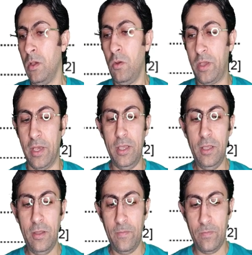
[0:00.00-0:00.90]

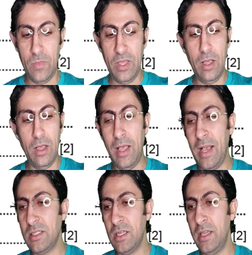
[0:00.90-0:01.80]
Okay,
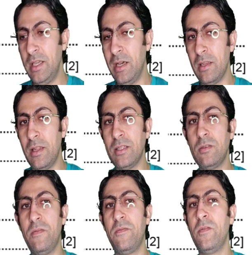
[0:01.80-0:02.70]
actually a lot
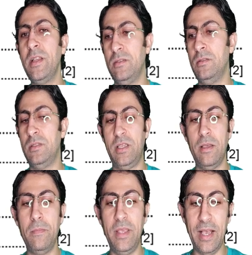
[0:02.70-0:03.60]
of reasons
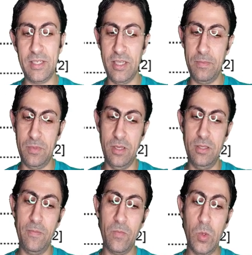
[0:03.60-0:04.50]
can be accepted.